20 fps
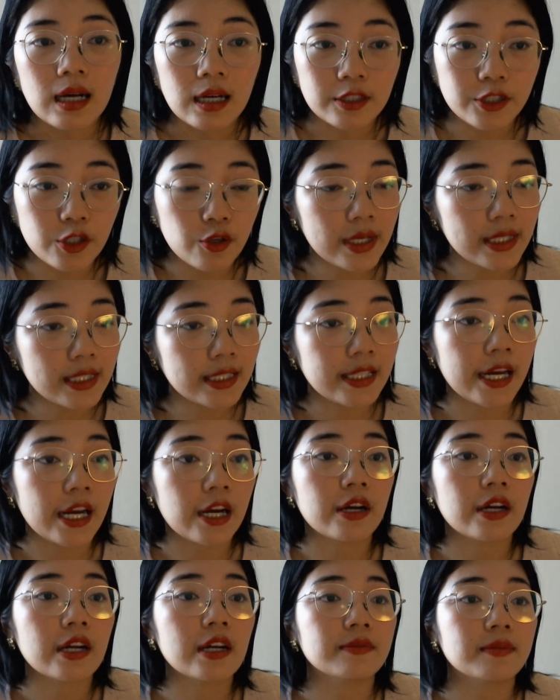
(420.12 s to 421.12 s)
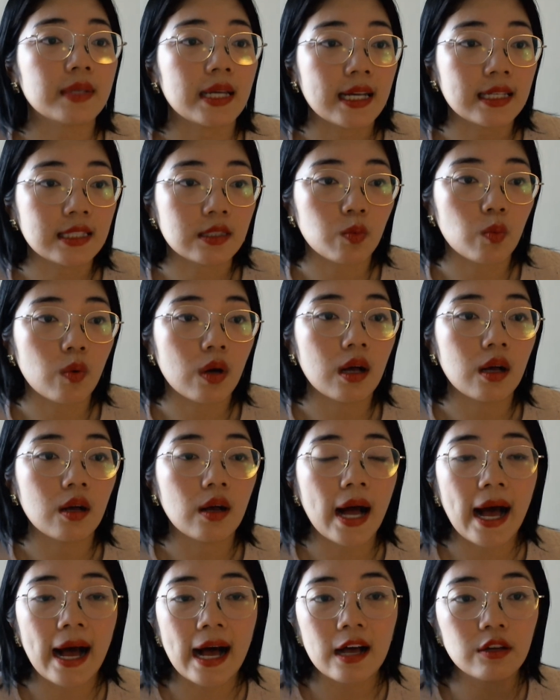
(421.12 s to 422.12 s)
US tariffs as well,
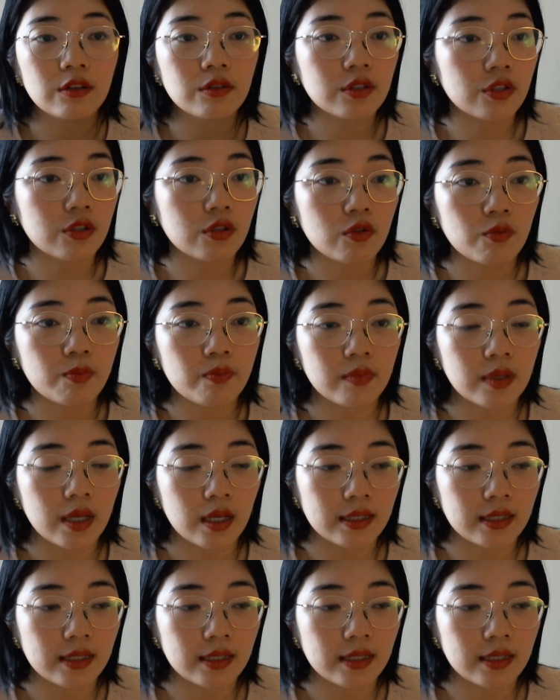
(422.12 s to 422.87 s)
how to